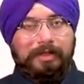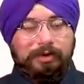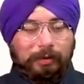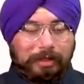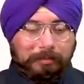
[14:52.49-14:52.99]

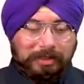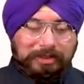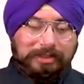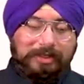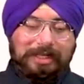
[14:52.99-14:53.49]
So in
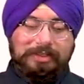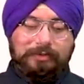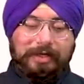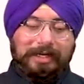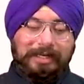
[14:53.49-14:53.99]
merchandise
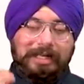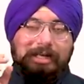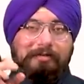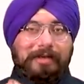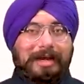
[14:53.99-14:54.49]
trade,
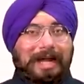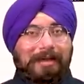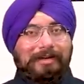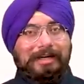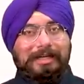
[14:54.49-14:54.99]
we are
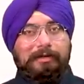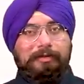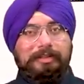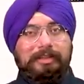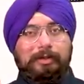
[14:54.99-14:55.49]
having a
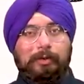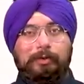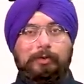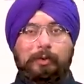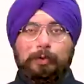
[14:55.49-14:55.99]
deficit
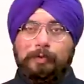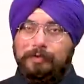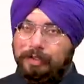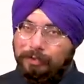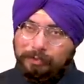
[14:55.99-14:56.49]
close to
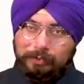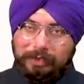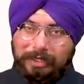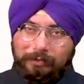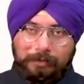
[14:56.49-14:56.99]
250 to
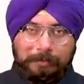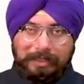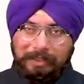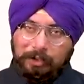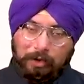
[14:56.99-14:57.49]
300
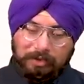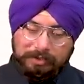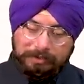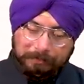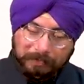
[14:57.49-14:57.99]
billion
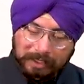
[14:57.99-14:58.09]
dollars.